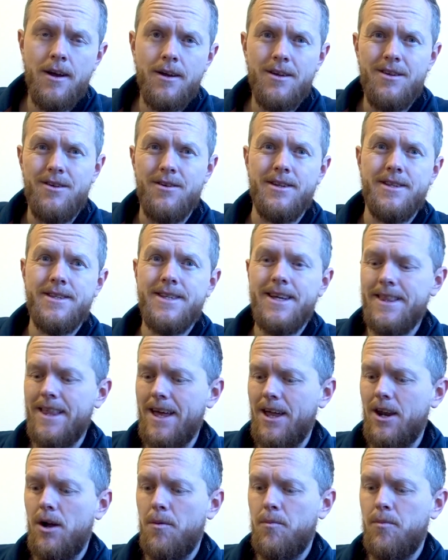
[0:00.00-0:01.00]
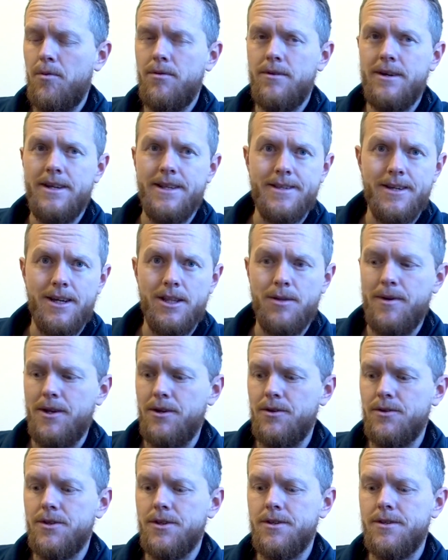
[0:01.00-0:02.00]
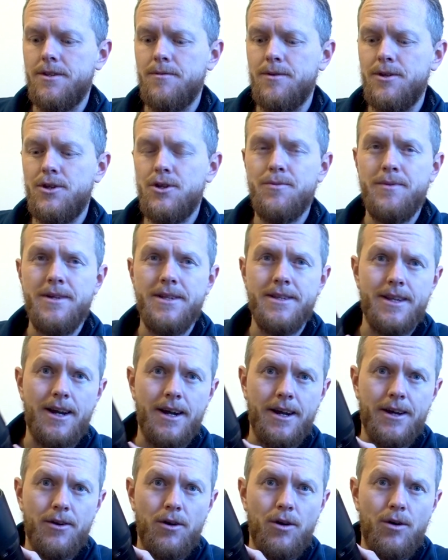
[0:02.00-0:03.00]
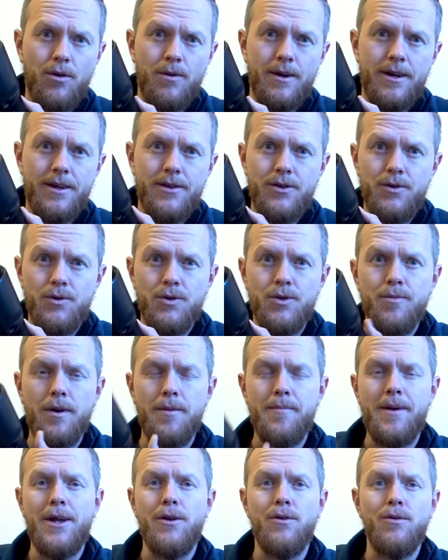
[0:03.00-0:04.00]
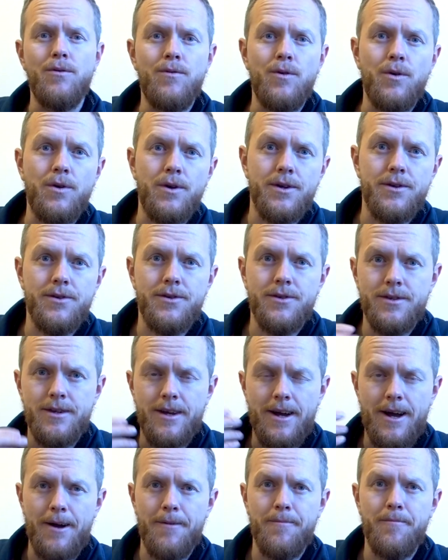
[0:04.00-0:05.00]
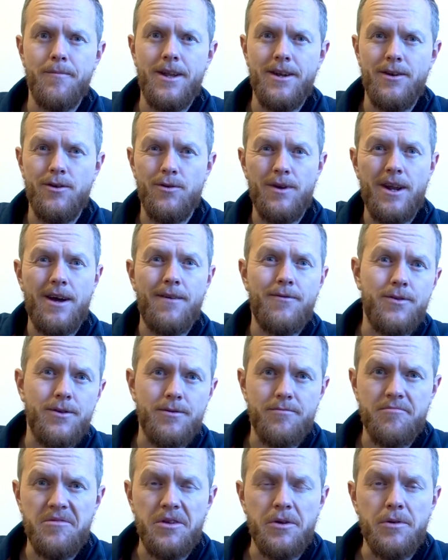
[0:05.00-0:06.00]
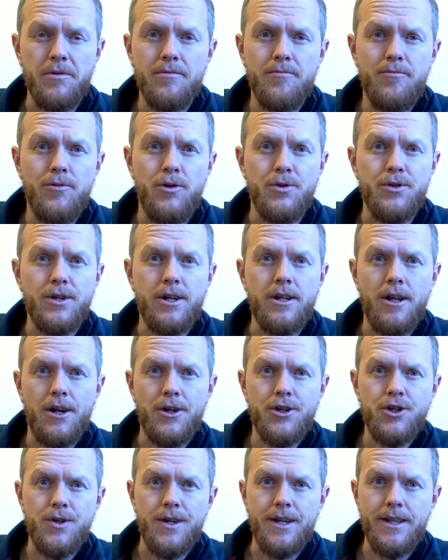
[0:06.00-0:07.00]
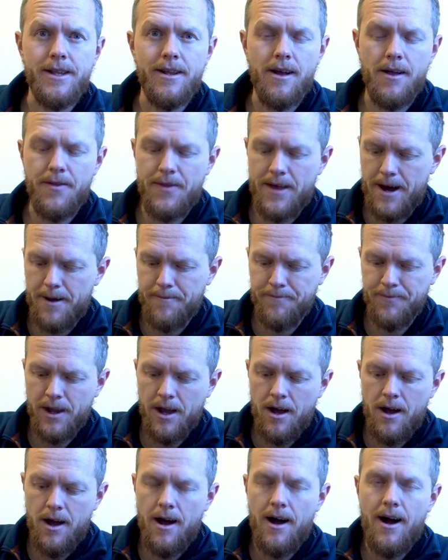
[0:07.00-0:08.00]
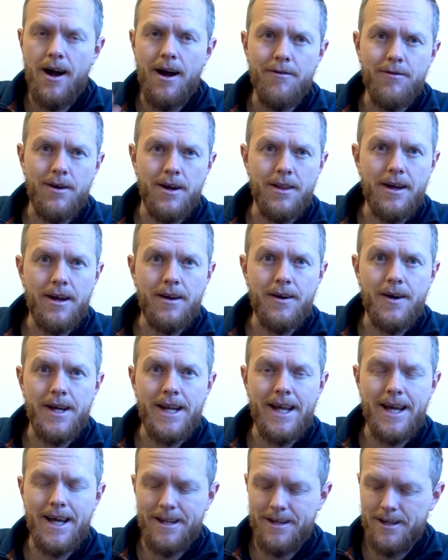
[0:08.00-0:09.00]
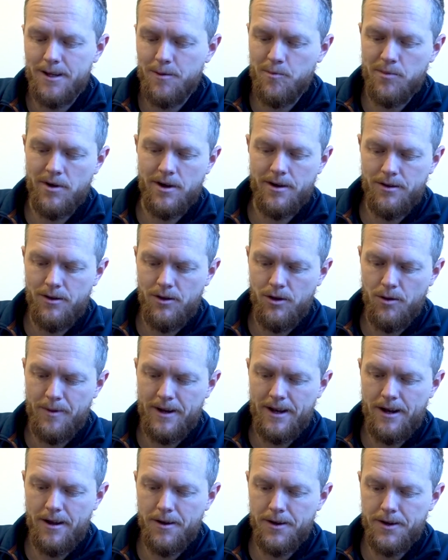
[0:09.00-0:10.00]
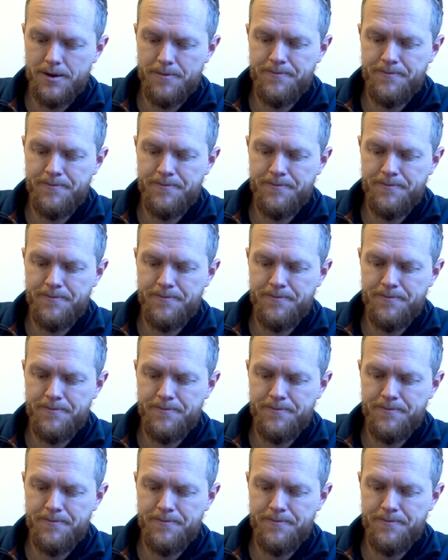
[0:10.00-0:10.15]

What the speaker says: You can set that up inside the menu system. It just means that I can always use my manual focus and don't have to use the clutch or anything like that. I find that quite handy, but you may not.